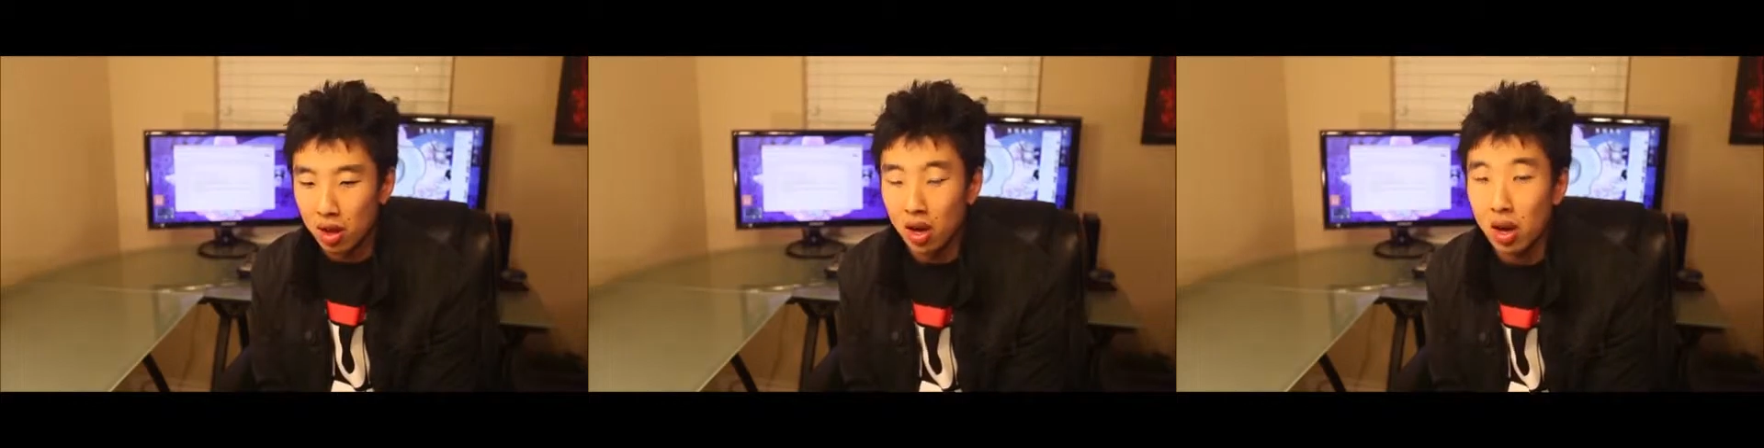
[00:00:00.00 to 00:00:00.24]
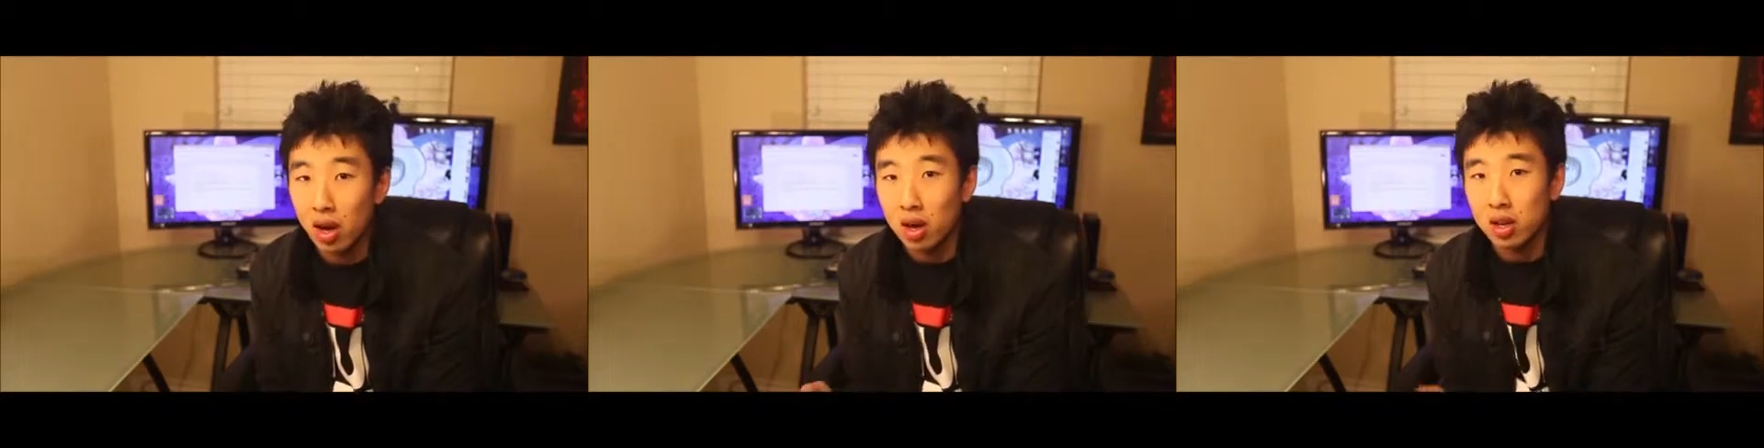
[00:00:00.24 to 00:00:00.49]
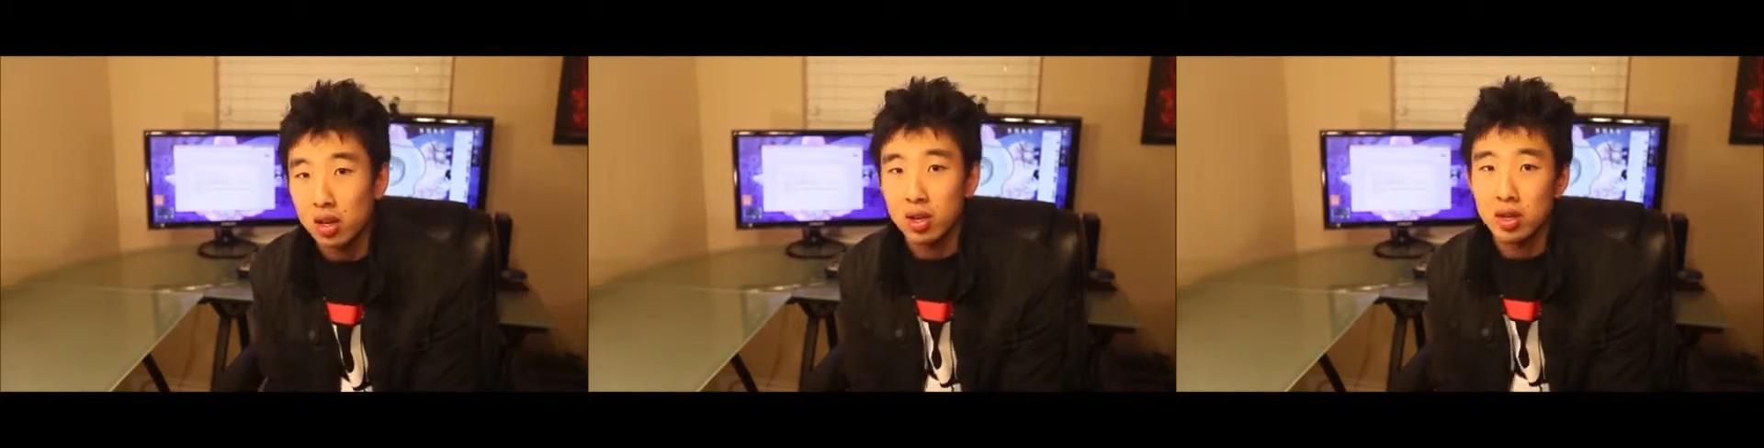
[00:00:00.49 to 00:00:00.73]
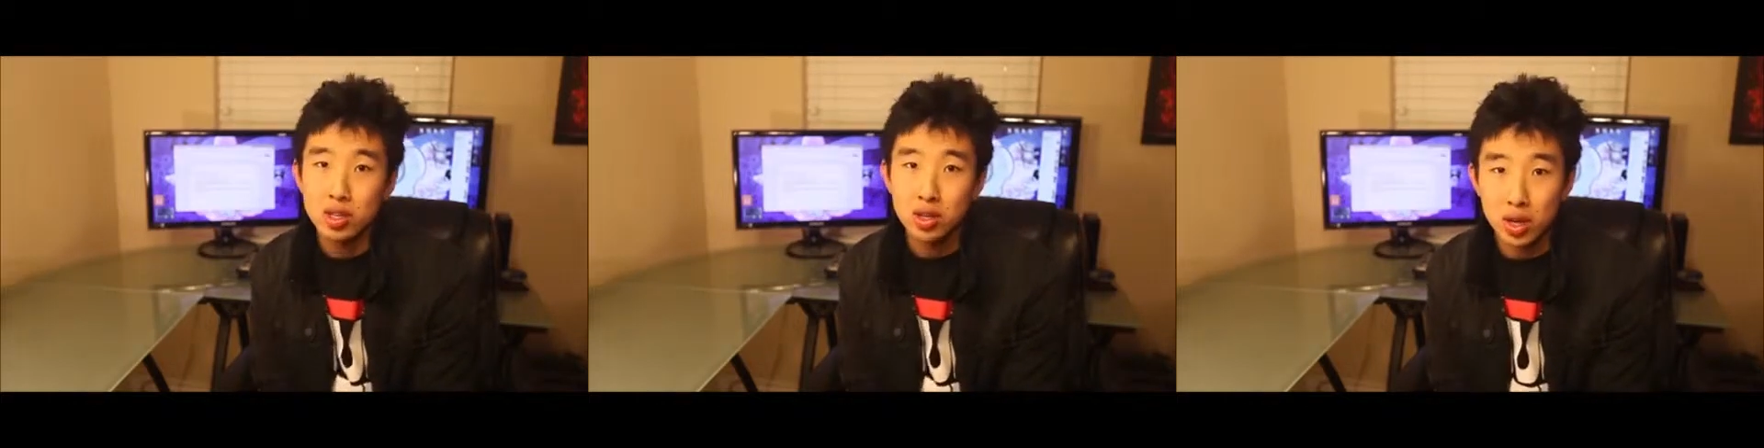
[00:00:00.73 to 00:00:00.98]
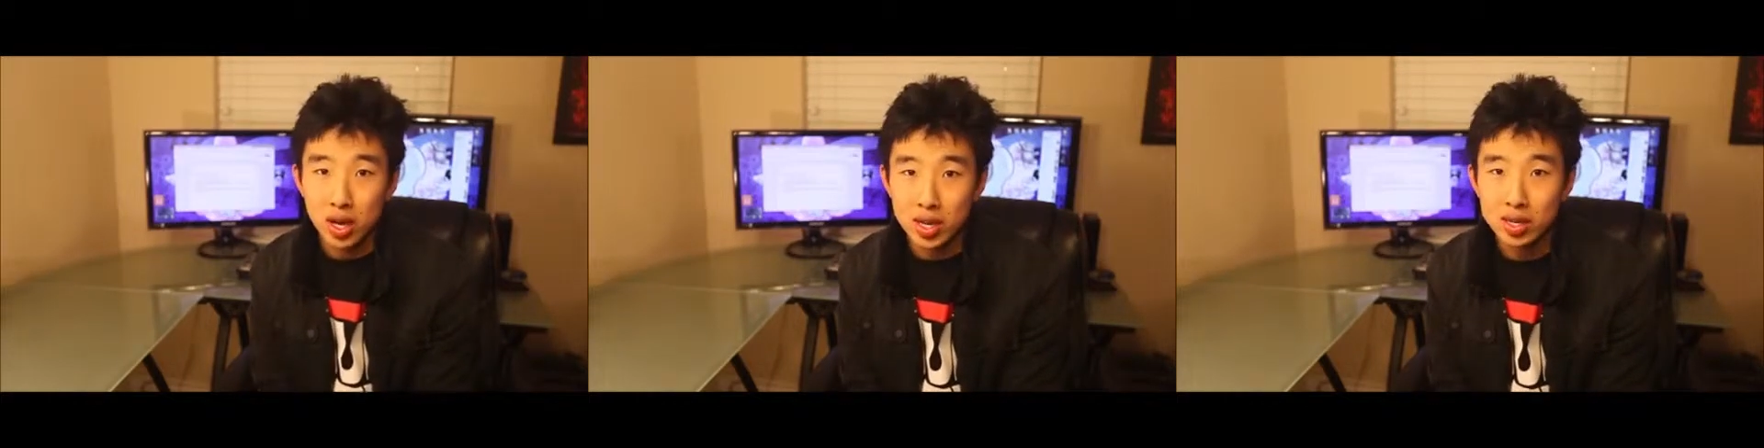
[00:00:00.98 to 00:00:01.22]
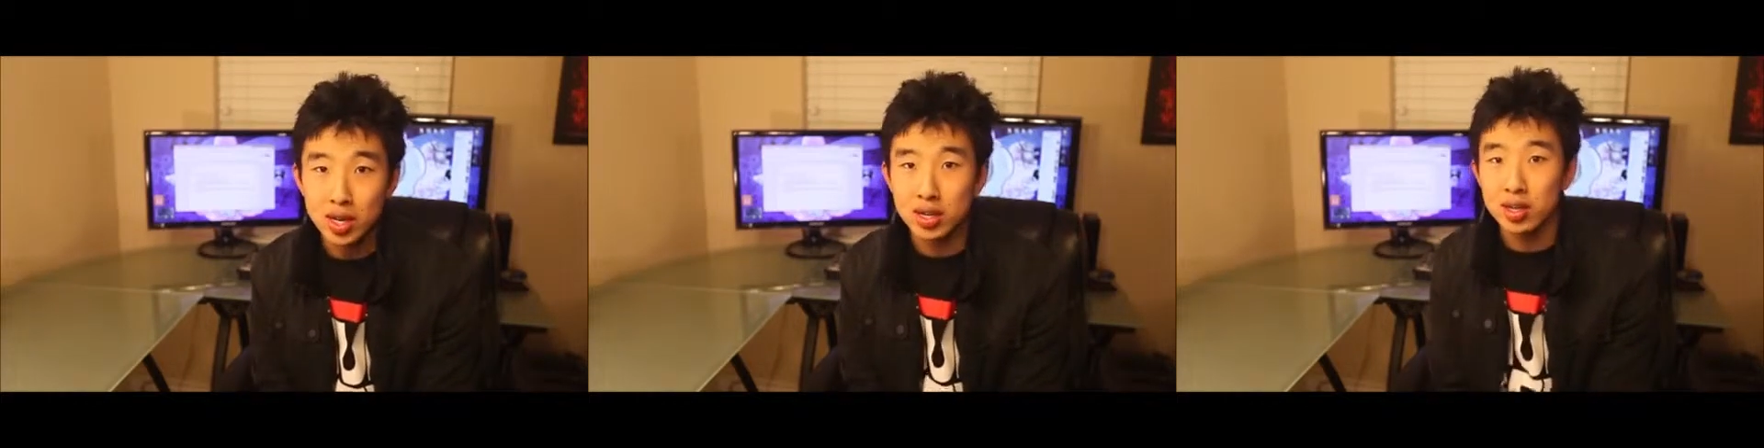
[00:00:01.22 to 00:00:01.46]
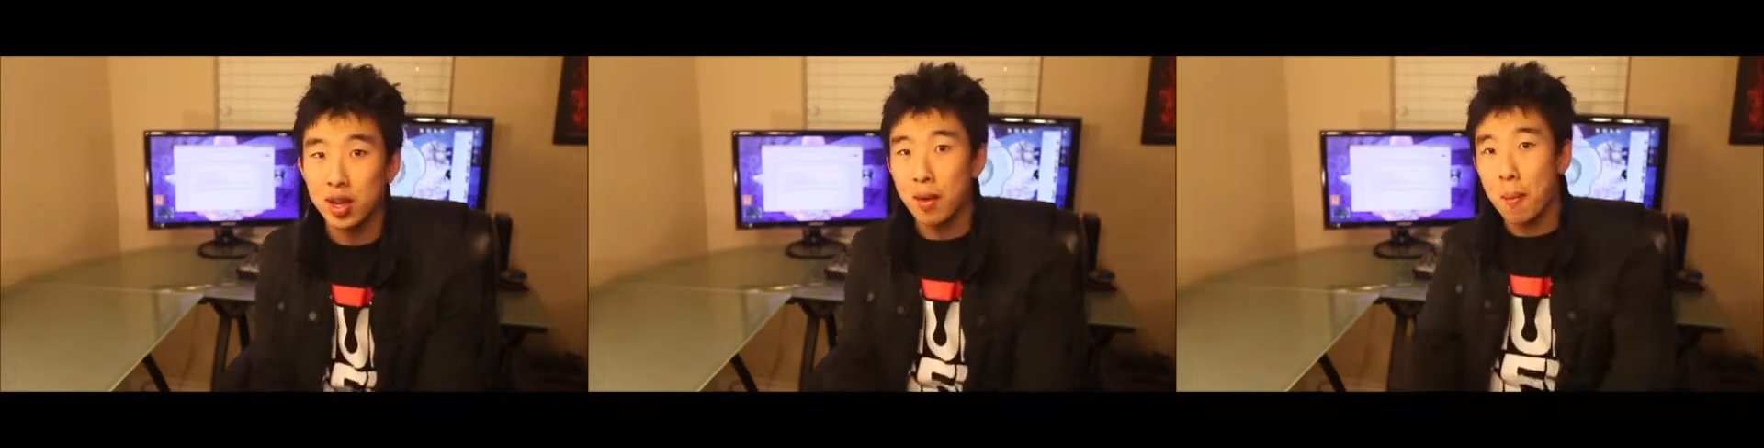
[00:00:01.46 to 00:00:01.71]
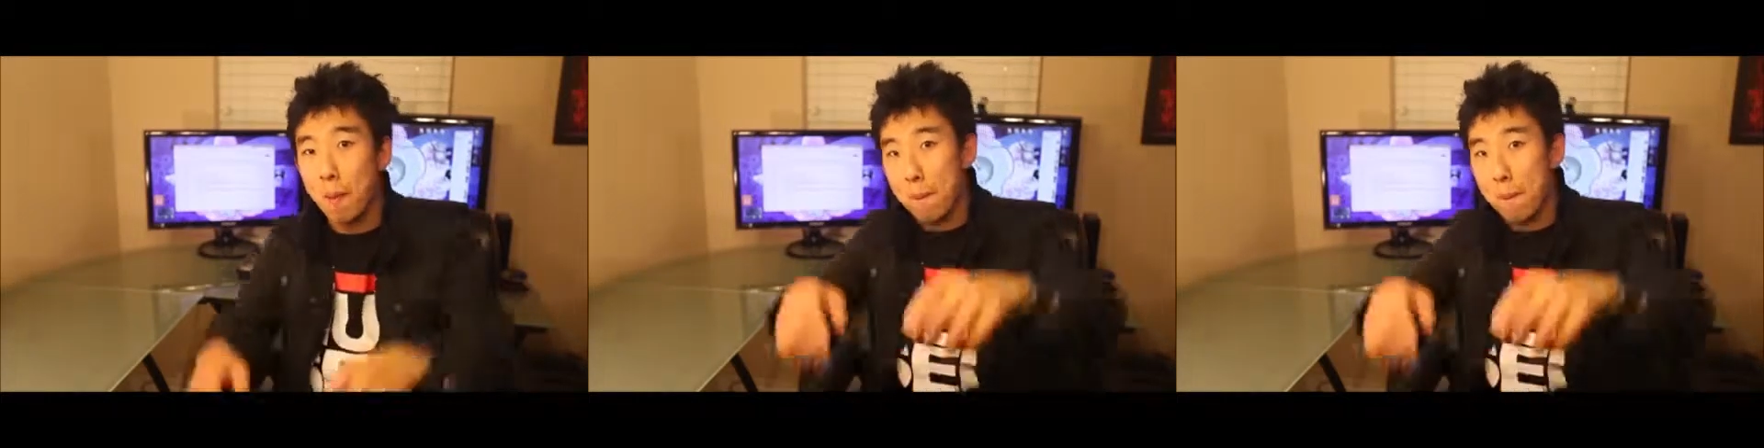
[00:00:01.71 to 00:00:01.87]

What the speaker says: I'll see you guys next time.